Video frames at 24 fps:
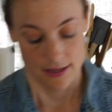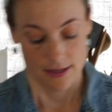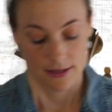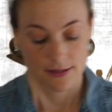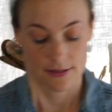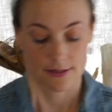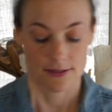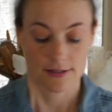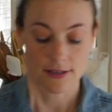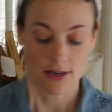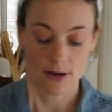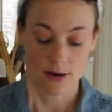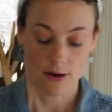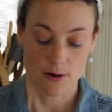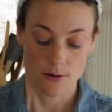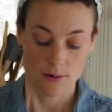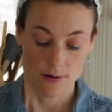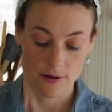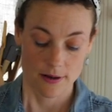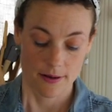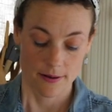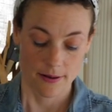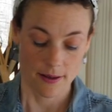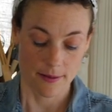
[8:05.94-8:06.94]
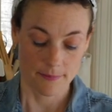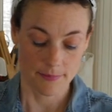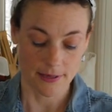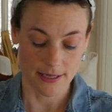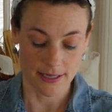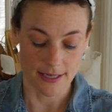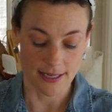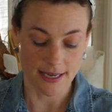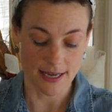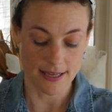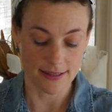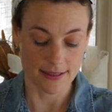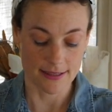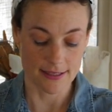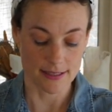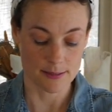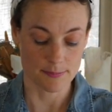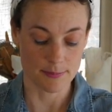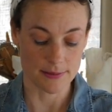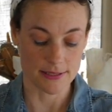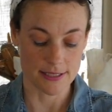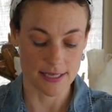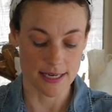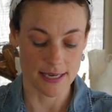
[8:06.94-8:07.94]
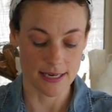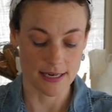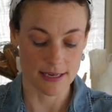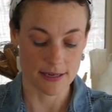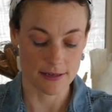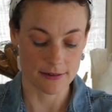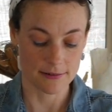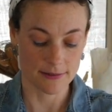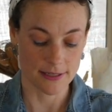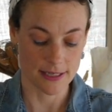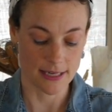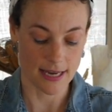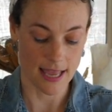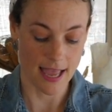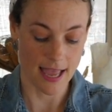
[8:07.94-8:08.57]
So I'm gonna cut this potato in